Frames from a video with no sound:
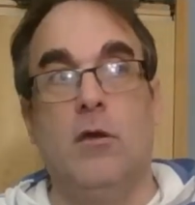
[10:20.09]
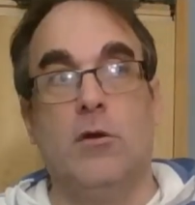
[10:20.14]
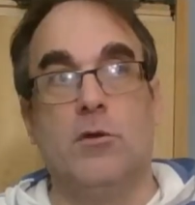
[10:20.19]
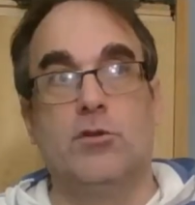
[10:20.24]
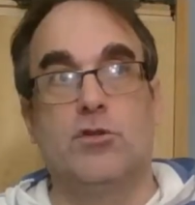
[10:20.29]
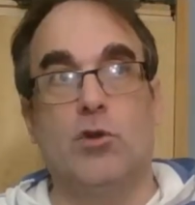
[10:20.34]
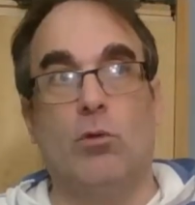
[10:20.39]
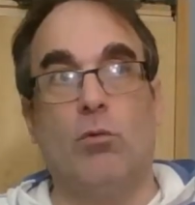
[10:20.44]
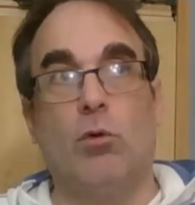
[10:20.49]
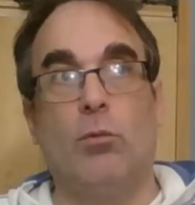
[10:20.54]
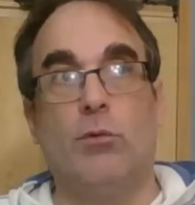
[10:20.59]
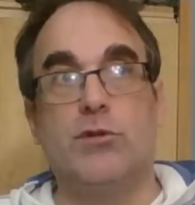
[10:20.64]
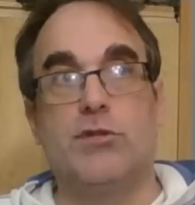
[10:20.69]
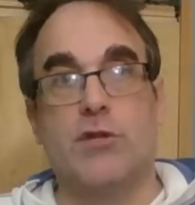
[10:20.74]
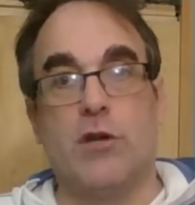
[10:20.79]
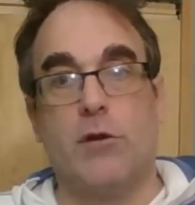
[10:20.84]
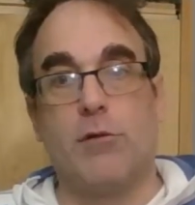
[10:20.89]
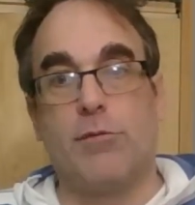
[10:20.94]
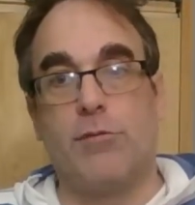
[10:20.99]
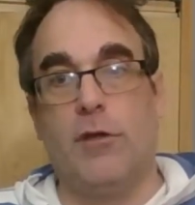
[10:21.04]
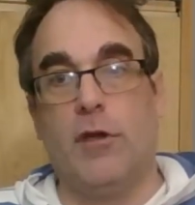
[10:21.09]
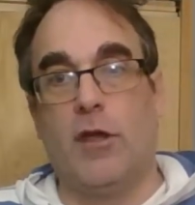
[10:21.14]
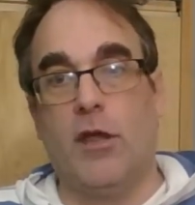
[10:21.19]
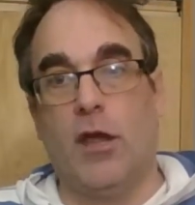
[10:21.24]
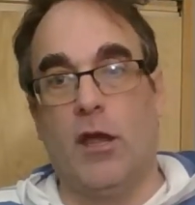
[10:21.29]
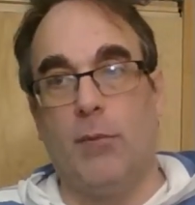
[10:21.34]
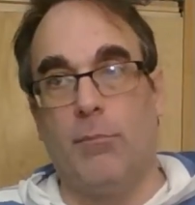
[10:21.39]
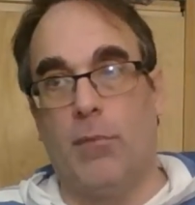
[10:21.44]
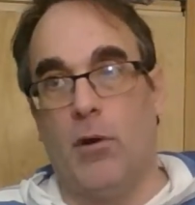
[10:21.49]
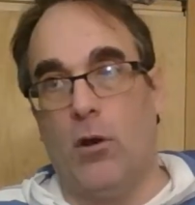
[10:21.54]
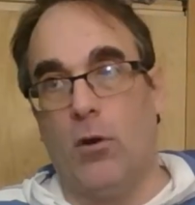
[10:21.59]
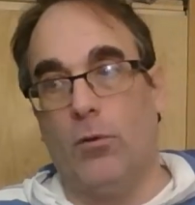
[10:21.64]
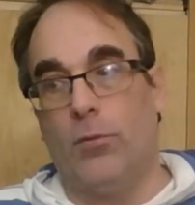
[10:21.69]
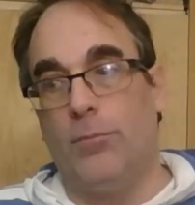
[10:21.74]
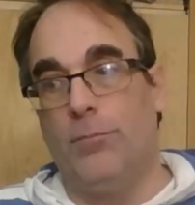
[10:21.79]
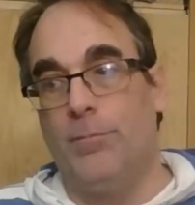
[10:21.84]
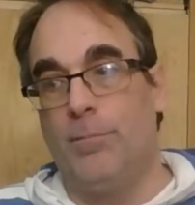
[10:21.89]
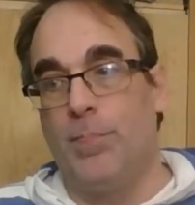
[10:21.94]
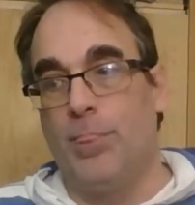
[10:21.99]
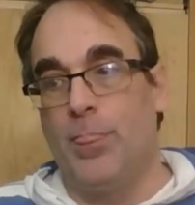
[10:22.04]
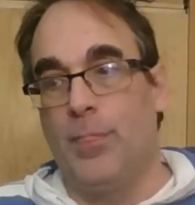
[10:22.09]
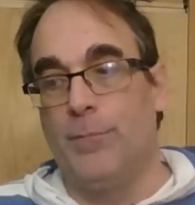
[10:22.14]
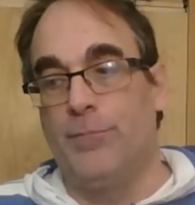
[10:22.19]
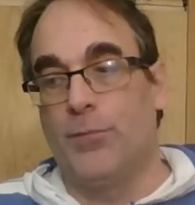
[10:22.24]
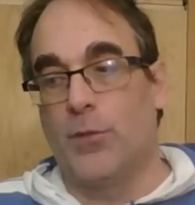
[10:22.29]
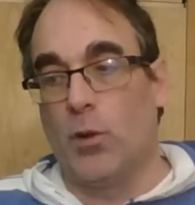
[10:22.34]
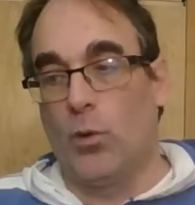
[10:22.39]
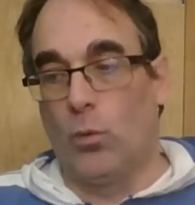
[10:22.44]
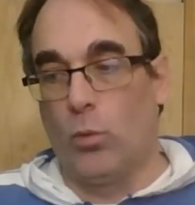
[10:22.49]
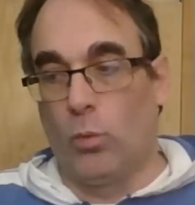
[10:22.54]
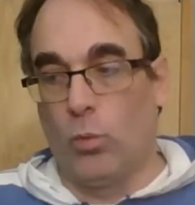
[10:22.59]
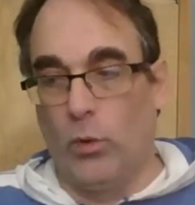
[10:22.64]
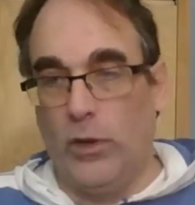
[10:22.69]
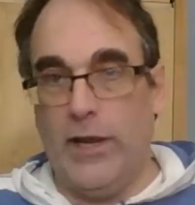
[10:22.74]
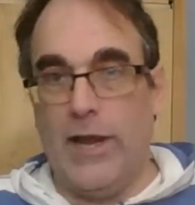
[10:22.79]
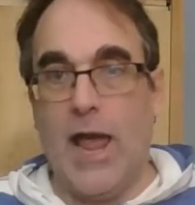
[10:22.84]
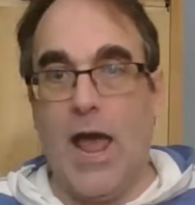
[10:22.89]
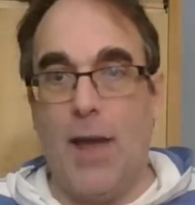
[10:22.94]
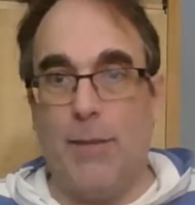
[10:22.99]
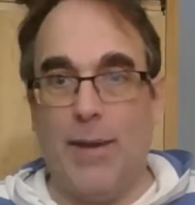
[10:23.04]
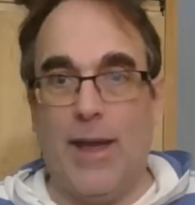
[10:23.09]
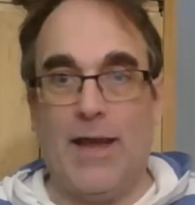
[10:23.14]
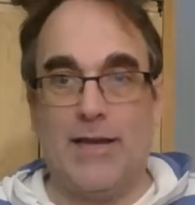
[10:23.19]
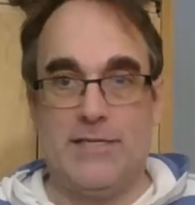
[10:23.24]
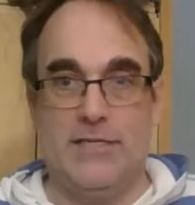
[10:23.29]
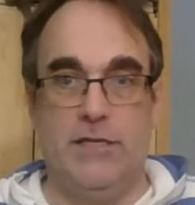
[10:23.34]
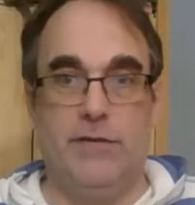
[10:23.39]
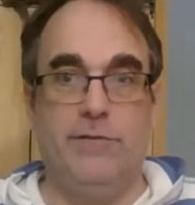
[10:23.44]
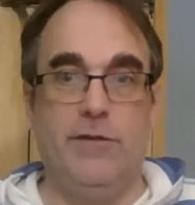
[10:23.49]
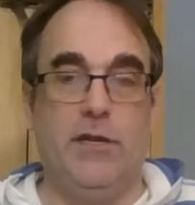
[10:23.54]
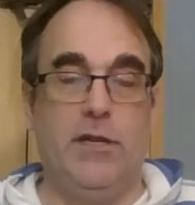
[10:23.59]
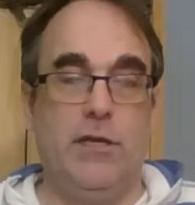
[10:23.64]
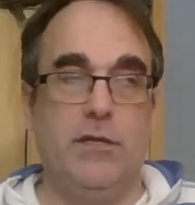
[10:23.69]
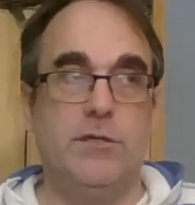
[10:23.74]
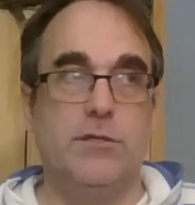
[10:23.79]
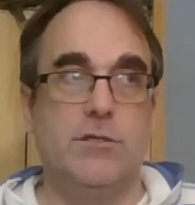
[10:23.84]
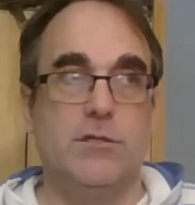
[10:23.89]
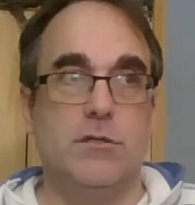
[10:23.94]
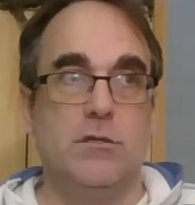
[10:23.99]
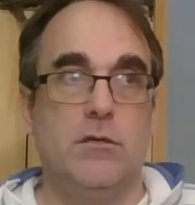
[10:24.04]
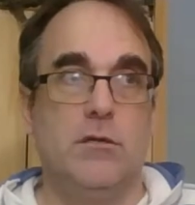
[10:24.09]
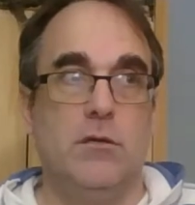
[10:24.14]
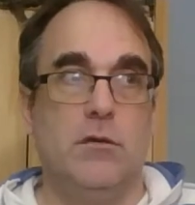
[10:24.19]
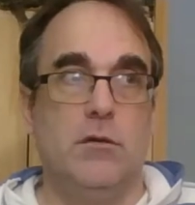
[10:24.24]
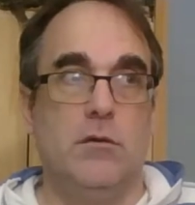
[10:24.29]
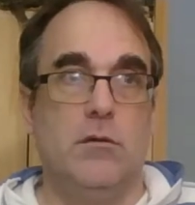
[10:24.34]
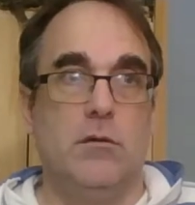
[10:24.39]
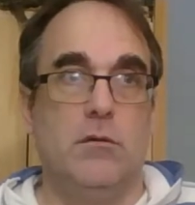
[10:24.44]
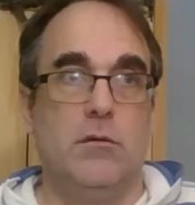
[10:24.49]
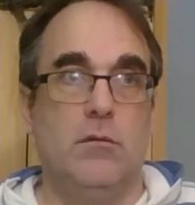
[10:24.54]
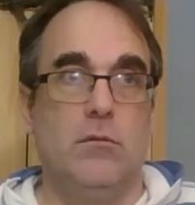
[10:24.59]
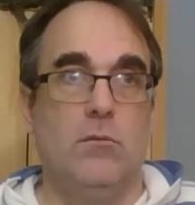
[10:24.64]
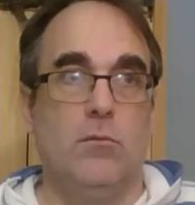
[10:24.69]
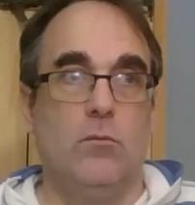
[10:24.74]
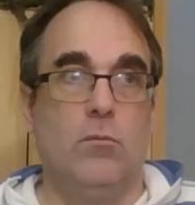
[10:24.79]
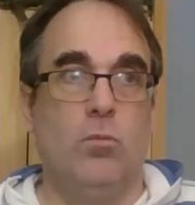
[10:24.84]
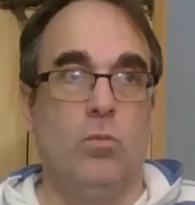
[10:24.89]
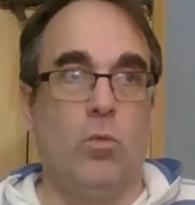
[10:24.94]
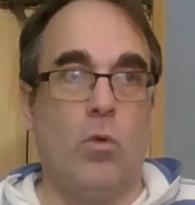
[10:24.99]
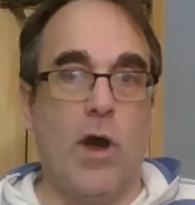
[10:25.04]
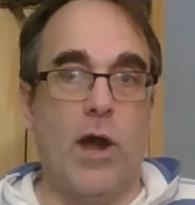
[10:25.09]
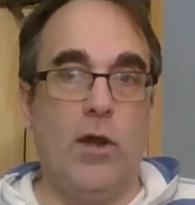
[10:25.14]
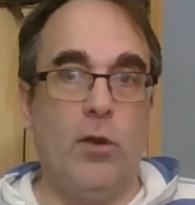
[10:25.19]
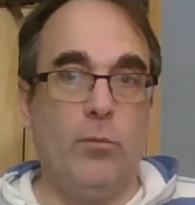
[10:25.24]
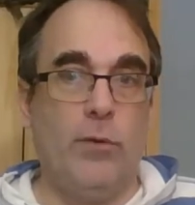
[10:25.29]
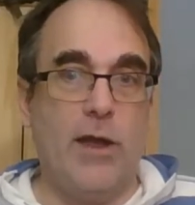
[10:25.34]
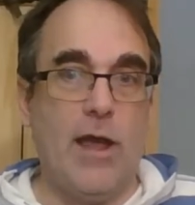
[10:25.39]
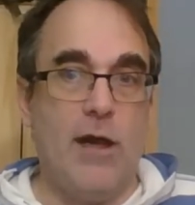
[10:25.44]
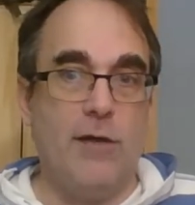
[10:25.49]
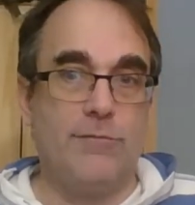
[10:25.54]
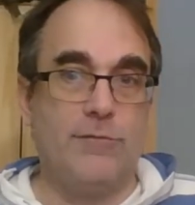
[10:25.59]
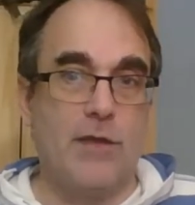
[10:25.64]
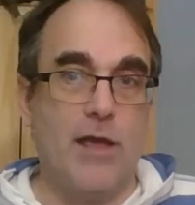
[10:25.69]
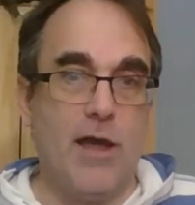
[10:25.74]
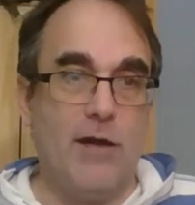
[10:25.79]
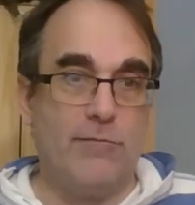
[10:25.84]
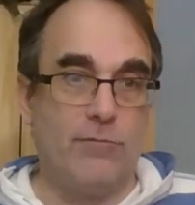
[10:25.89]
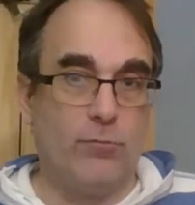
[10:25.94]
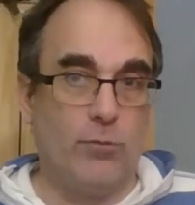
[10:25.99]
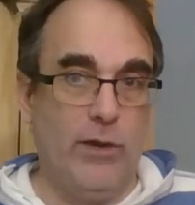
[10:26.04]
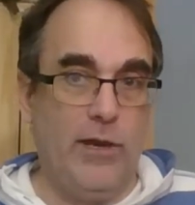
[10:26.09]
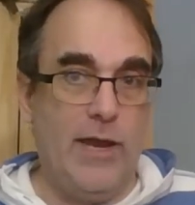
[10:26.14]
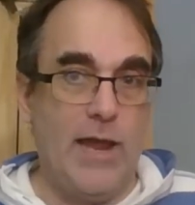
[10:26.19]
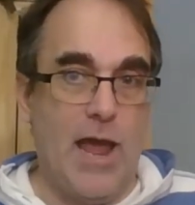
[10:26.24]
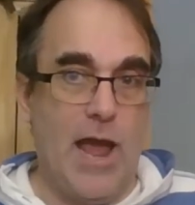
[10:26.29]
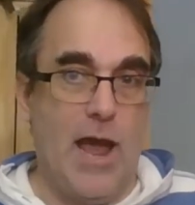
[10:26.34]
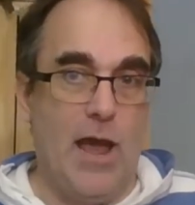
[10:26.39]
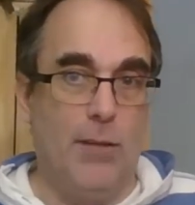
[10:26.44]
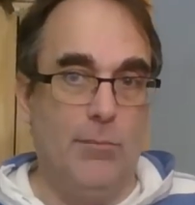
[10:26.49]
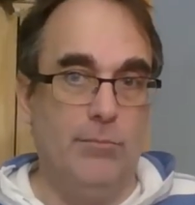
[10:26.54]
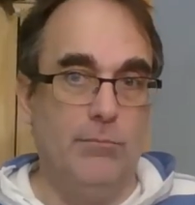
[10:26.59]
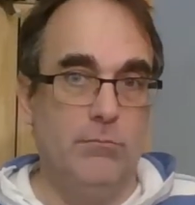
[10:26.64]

So when we start thinking about rehab activities, why do we have to have rehab